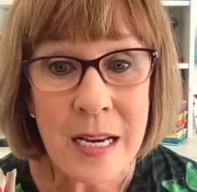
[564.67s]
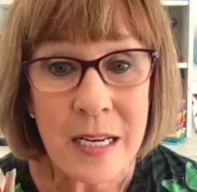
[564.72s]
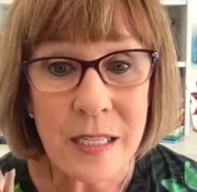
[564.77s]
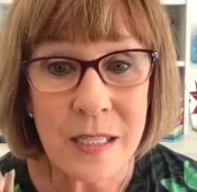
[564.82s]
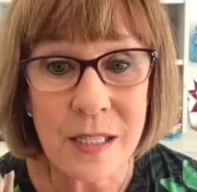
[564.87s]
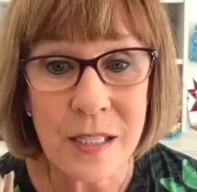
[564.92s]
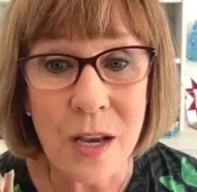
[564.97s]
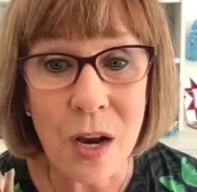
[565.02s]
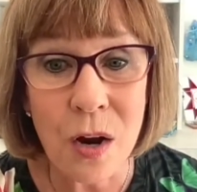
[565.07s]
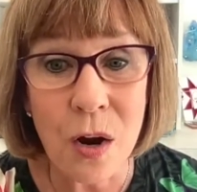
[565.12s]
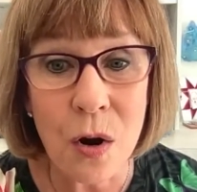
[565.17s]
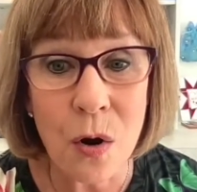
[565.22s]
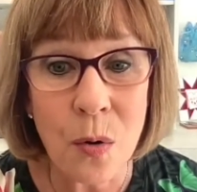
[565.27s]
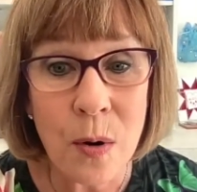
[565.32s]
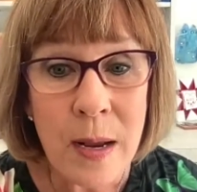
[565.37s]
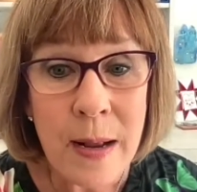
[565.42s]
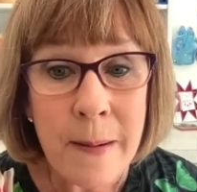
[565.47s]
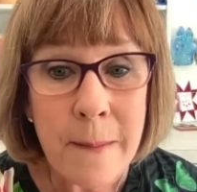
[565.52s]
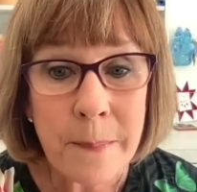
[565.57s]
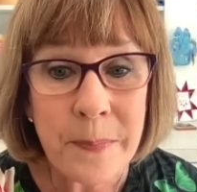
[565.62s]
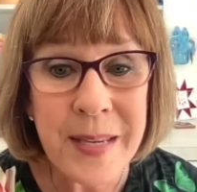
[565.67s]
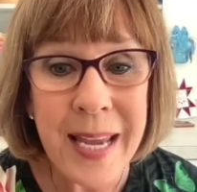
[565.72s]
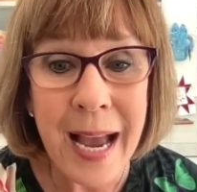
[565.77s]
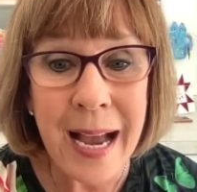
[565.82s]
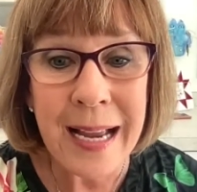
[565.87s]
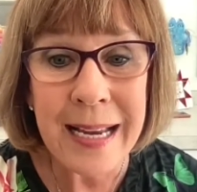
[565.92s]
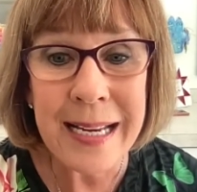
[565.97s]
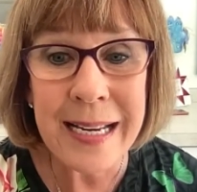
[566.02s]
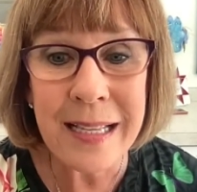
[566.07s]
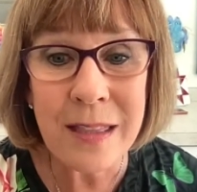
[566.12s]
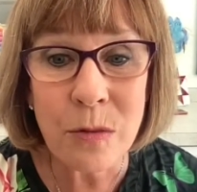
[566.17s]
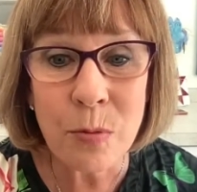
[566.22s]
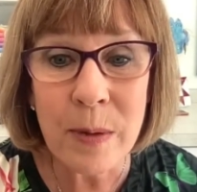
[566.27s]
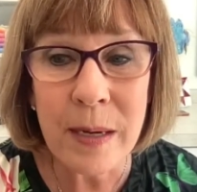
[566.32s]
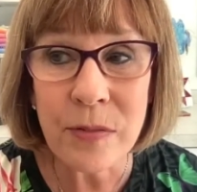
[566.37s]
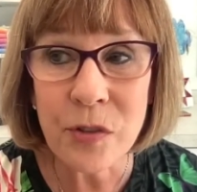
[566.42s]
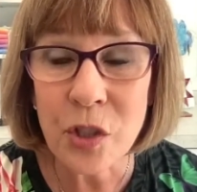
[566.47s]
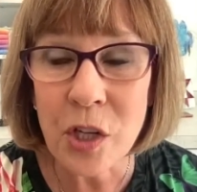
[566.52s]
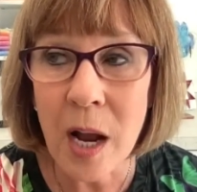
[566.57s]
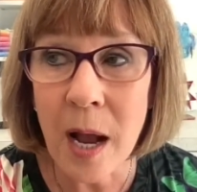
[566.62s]
So yeah, hit
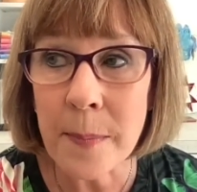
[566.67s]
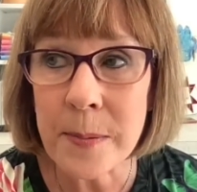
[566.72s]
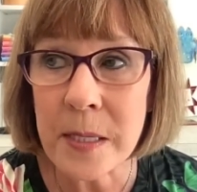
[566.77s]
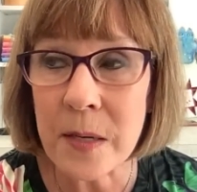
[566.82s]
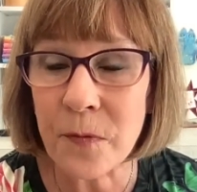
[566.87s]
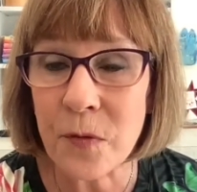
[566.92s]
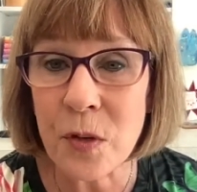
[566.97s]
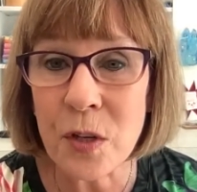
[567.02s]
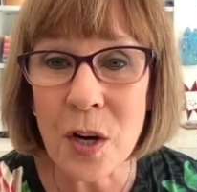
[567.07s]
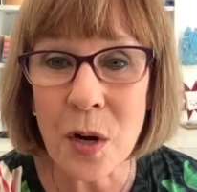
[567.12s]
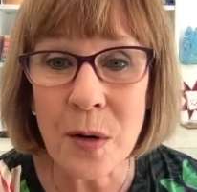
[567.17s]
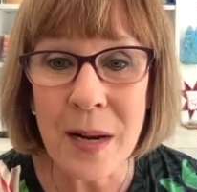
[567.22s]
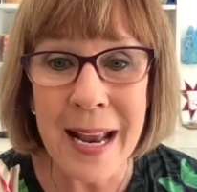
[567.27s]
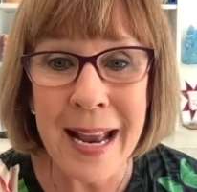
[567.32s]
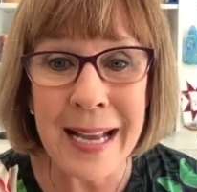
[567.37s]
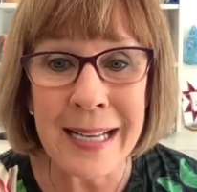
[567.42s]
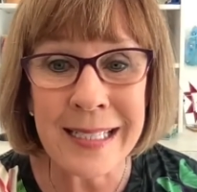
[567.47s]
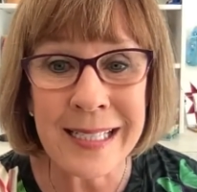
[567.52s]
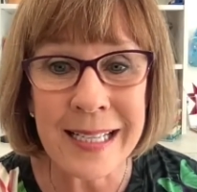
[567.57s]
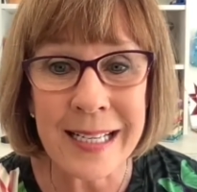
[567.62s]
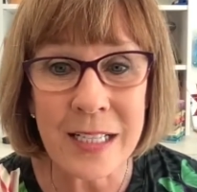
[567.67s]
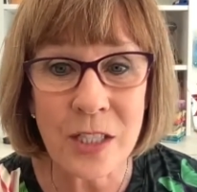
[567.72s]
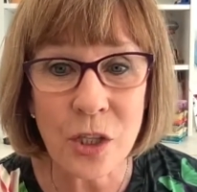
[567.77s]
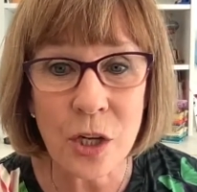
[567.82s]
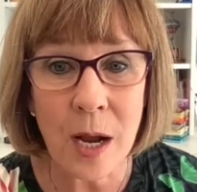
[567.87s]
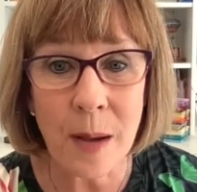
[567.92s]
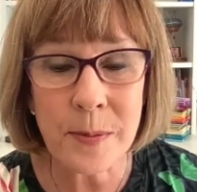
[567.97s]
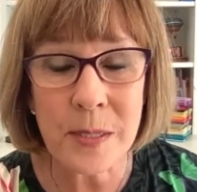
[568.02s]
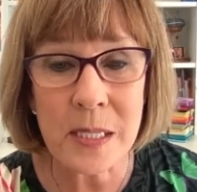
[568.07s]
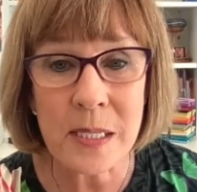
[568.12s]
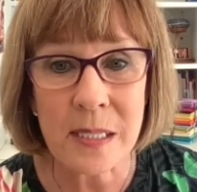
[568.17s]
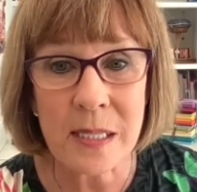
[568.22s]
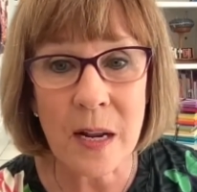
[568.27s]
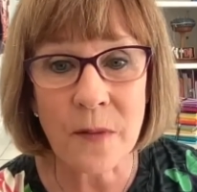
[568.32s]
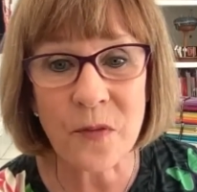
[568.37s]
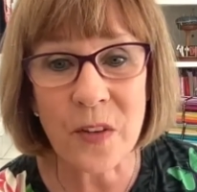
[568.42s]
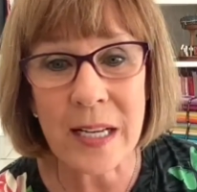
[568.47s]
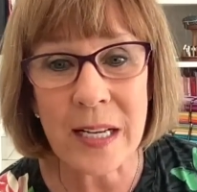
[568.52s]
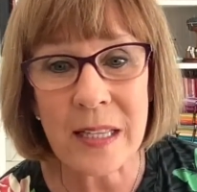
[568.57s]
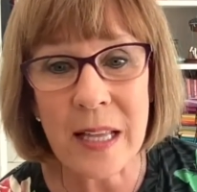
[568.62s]
thrift shops. If you go to antique shops and
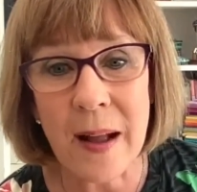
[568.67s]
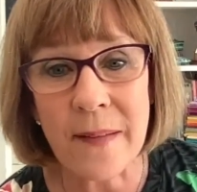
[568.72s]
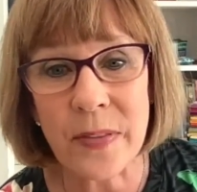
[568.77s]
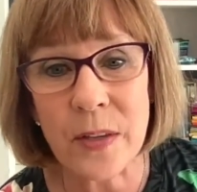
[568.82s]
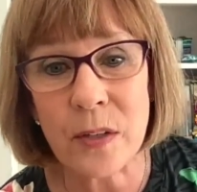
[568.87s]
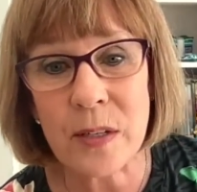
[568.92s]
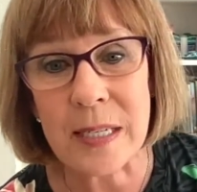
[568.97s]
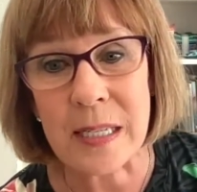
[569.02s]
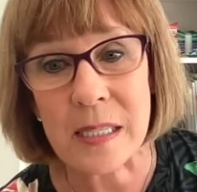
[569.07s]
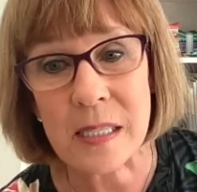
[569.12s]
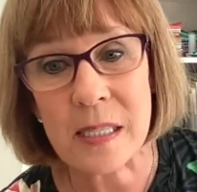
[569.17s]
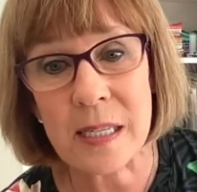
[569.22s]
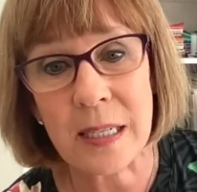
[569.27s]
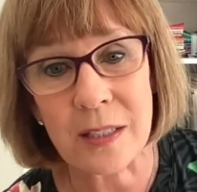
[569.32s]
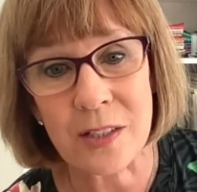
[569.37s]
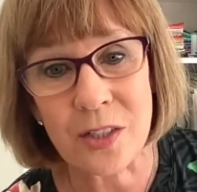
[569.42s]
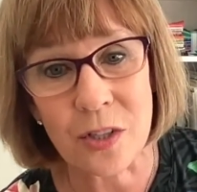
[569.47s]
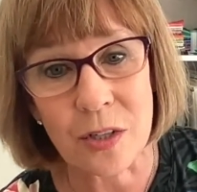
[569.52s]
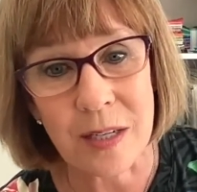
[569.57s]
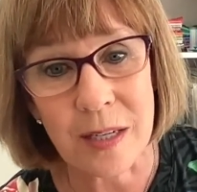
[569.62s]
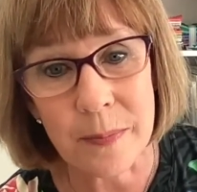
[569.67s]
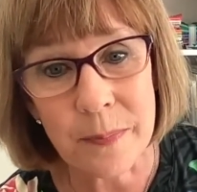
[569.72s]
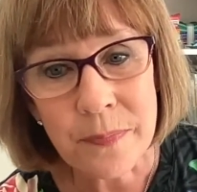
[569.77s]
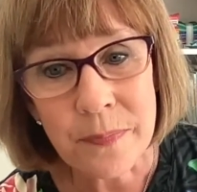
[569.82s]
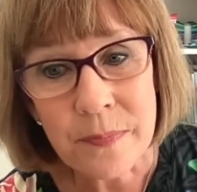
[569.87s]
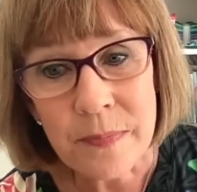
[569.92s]
stuff like that, they're going to stick it to you.